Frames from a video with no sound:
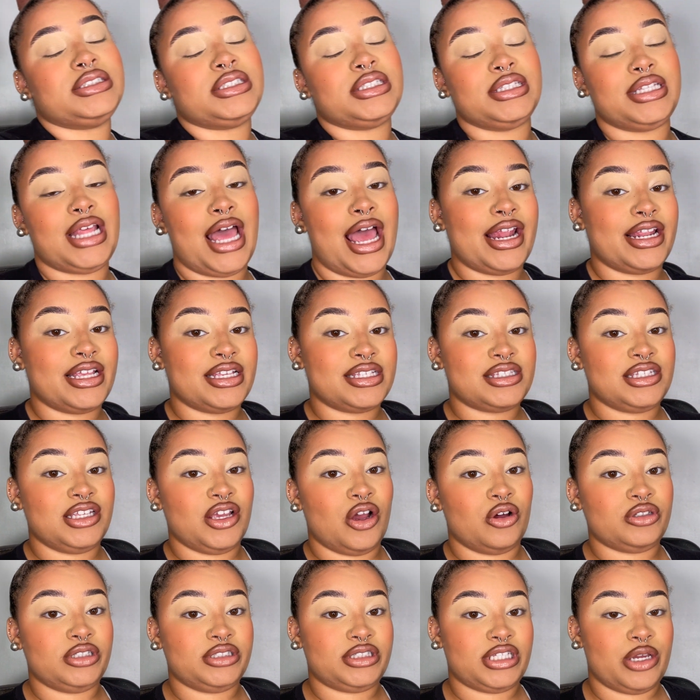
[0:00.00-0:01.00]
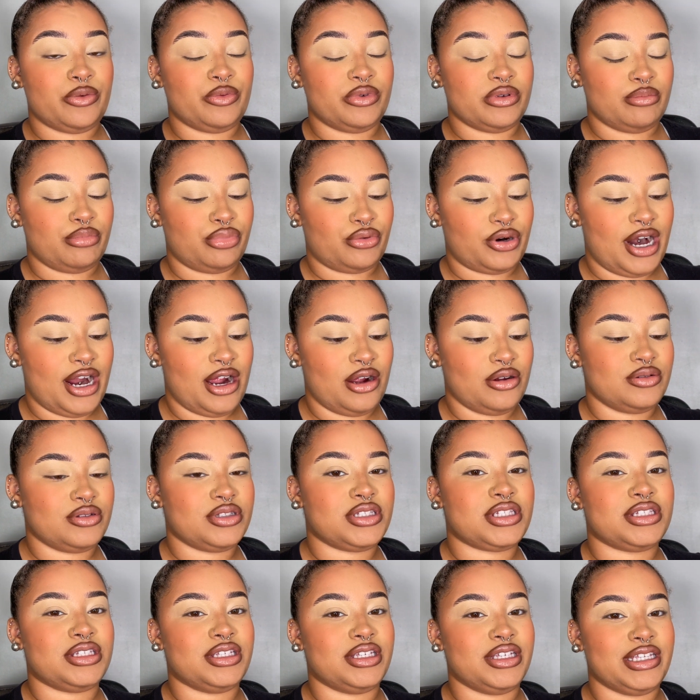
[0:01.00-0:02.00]
That is the only thing with
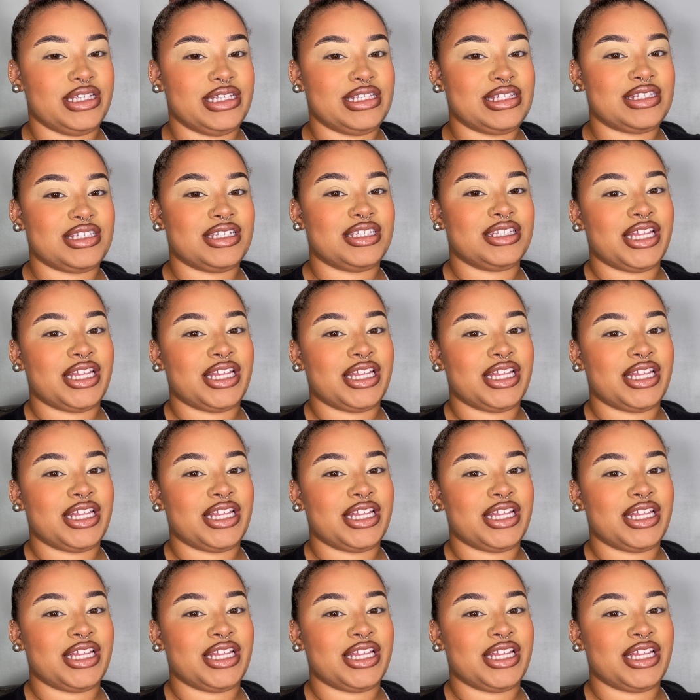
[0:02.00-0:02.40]
browns is